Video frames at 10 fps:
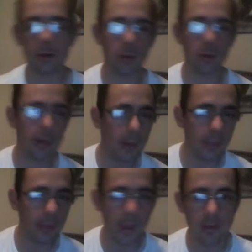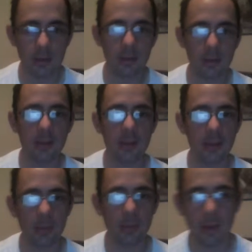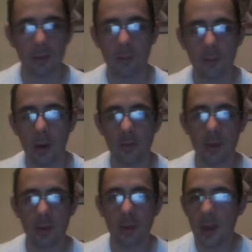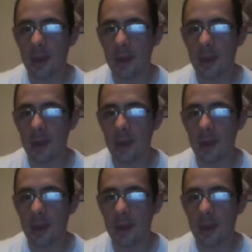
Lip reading: You know, you got the Aces and Nates, you got the Main Event Mafia.